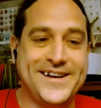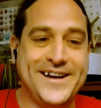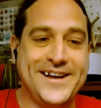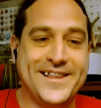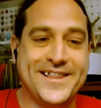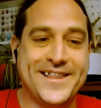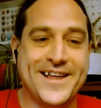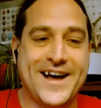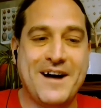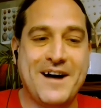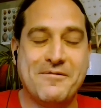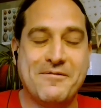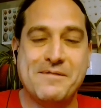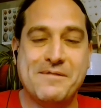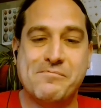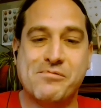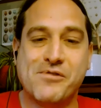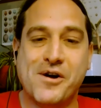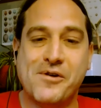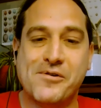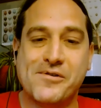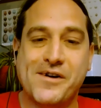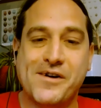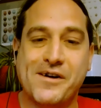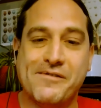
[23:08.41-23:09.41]
He thought we
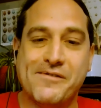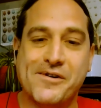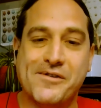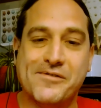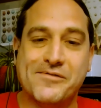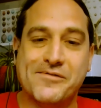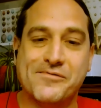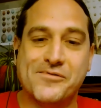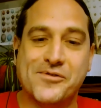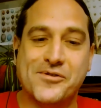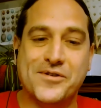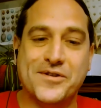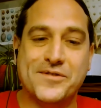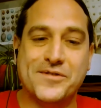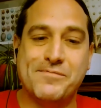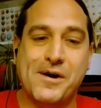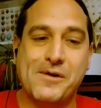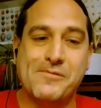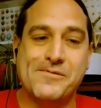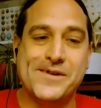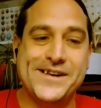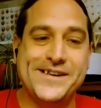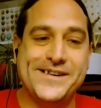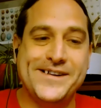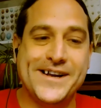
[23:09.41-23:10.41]
broke our own rules,
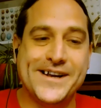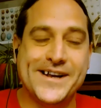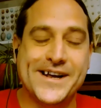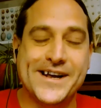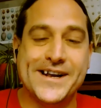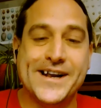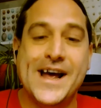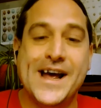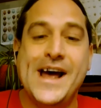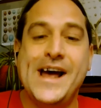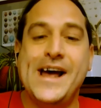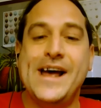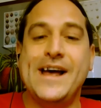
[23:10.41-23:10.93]
but we didn't.